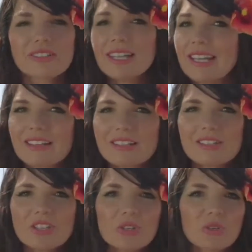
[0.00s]
needing
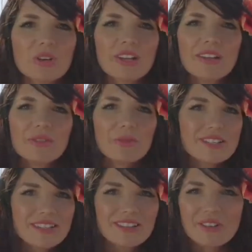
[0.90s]
to
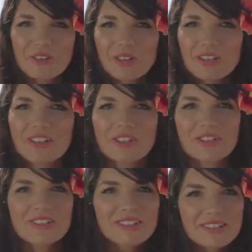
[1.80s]
reset their
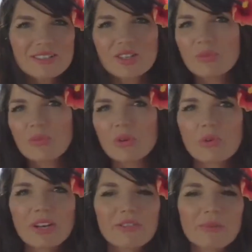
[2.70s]
neurological system or
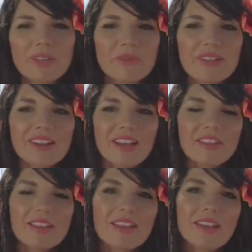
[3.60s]
whatever it may be and i
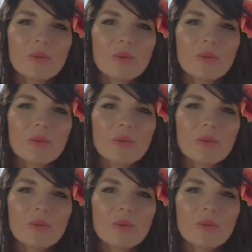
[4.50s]
think